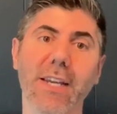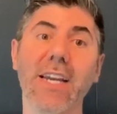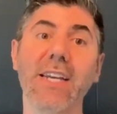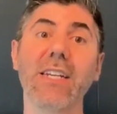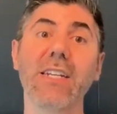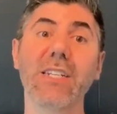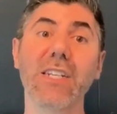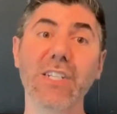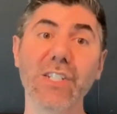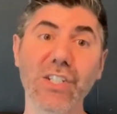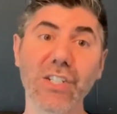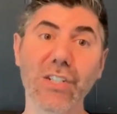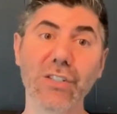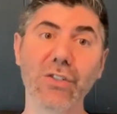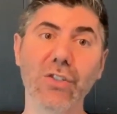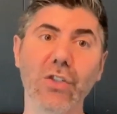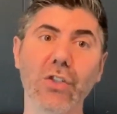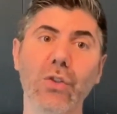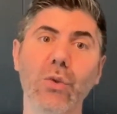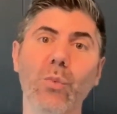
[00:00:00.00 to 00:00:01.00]
In
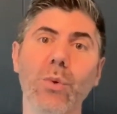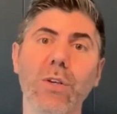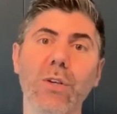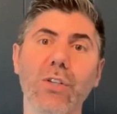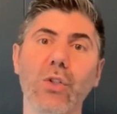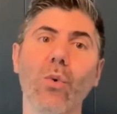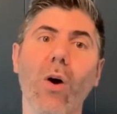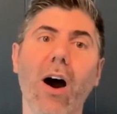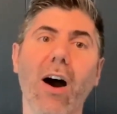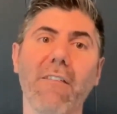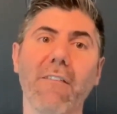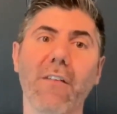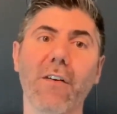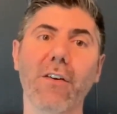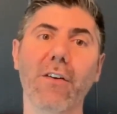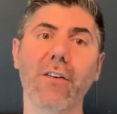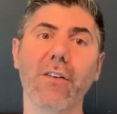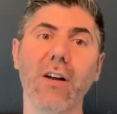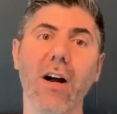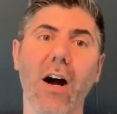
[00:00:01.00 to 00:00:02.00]
addition to, we do
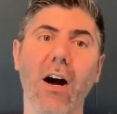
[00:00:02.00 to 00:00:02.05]
offer,